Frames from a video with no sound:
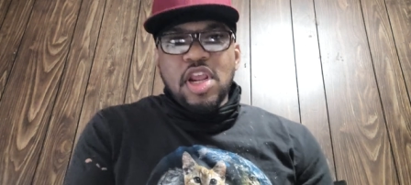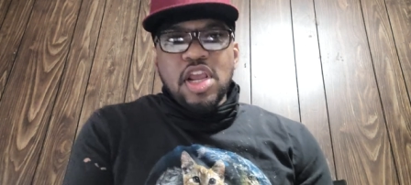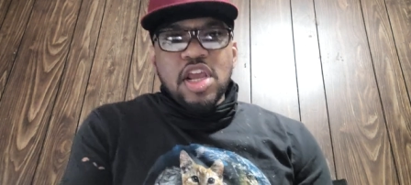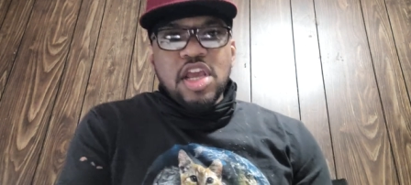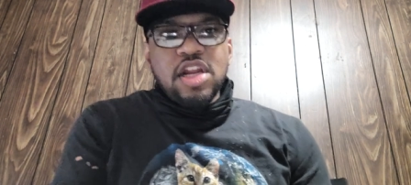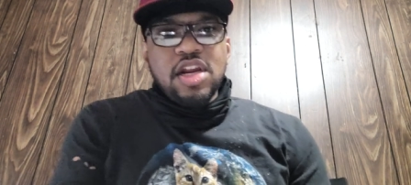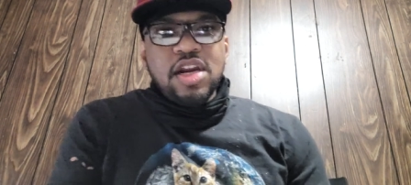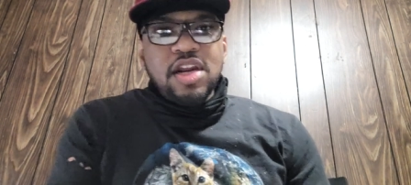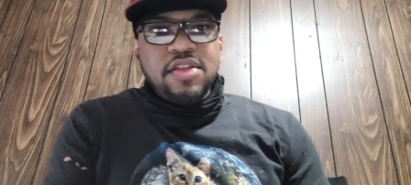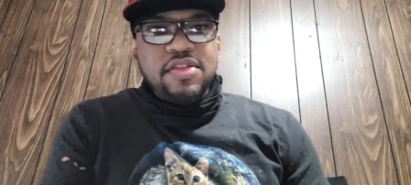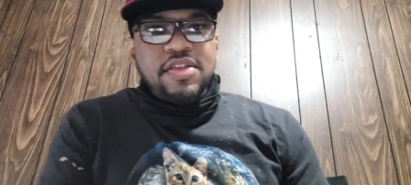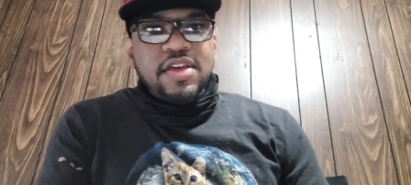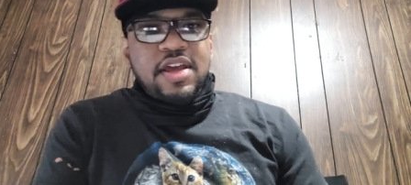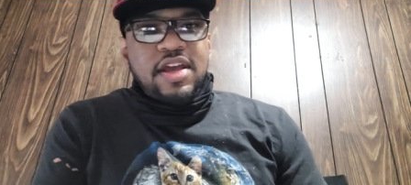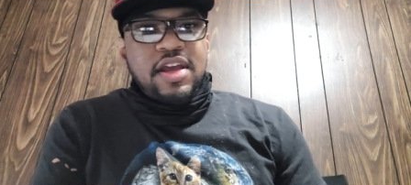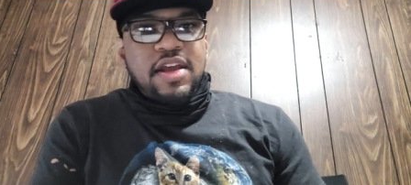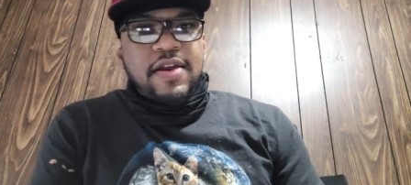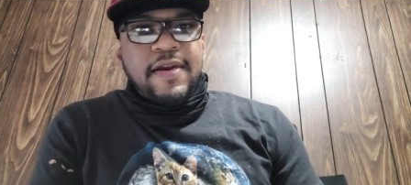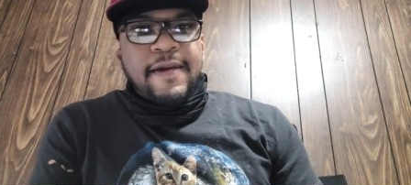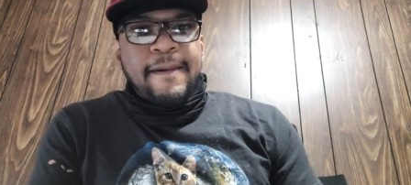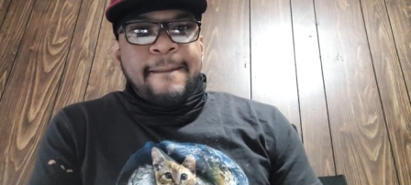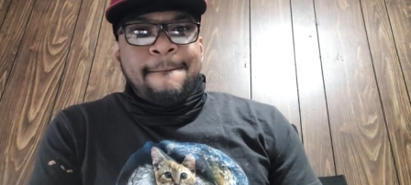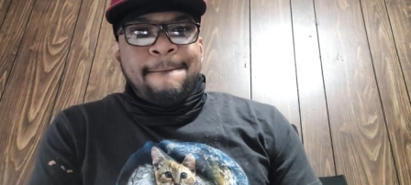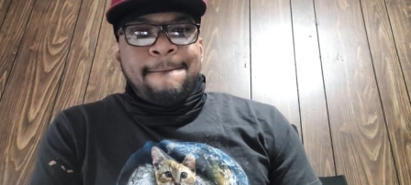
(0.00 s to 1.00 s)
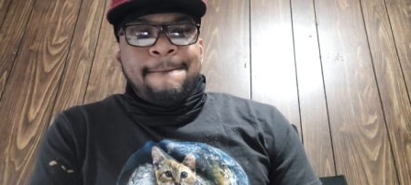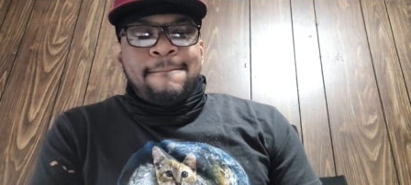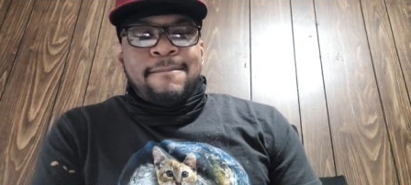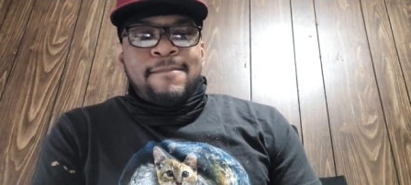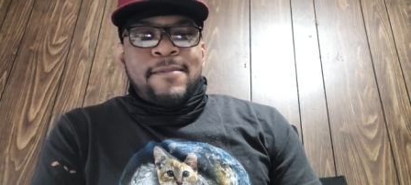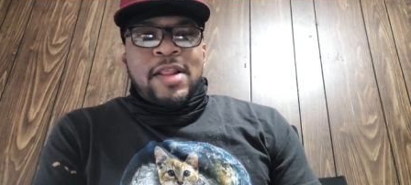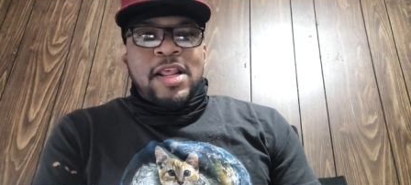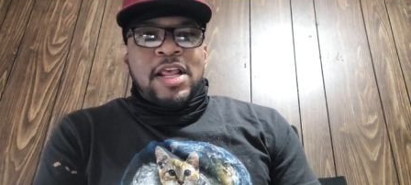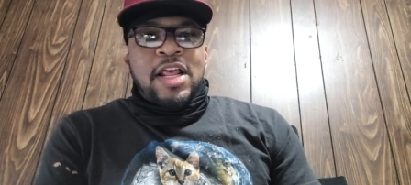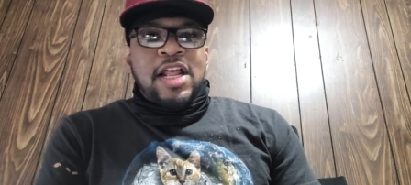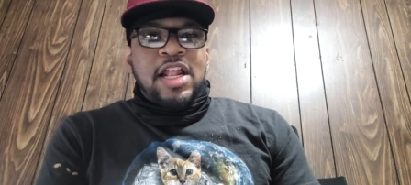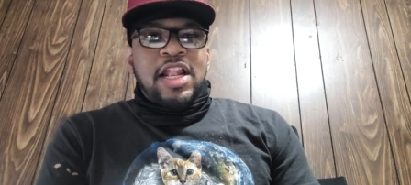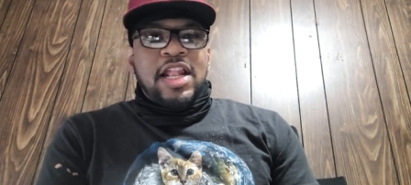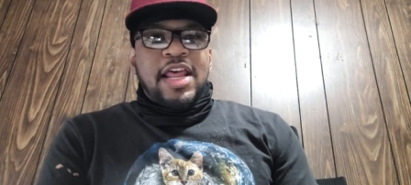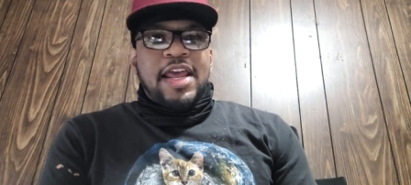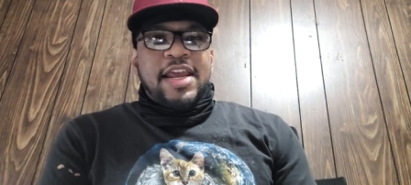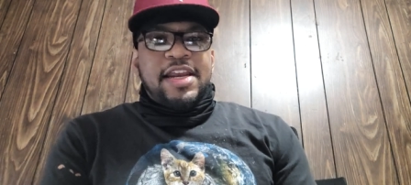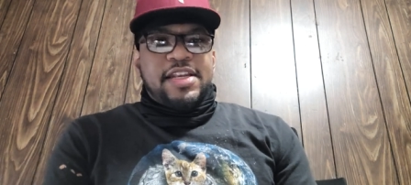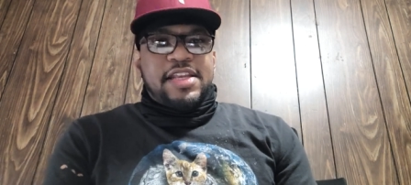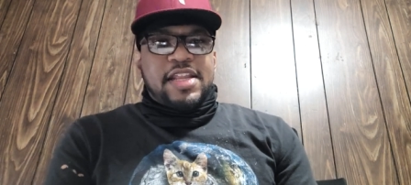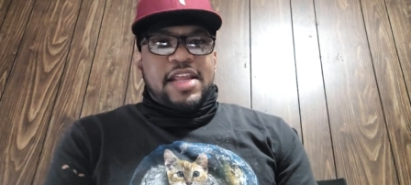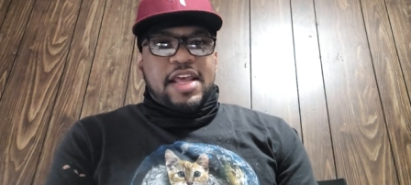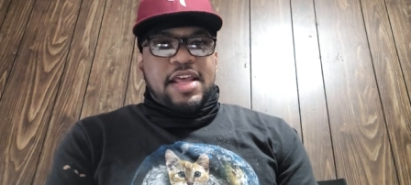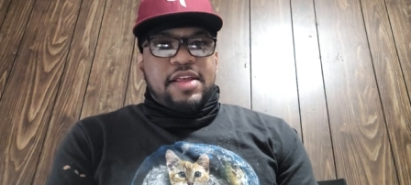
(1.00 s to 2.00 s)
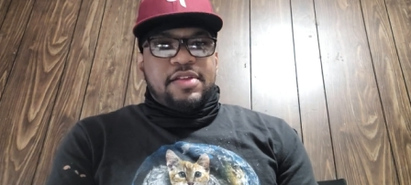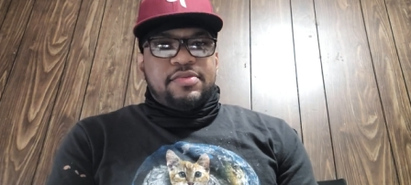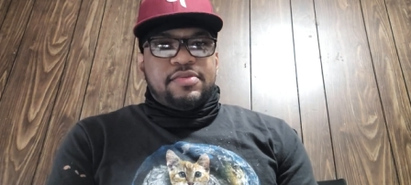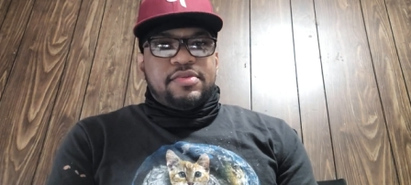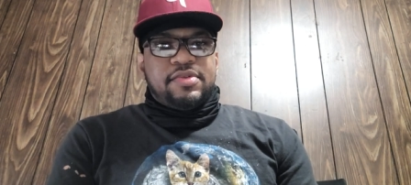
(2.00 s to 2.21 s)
anything like that.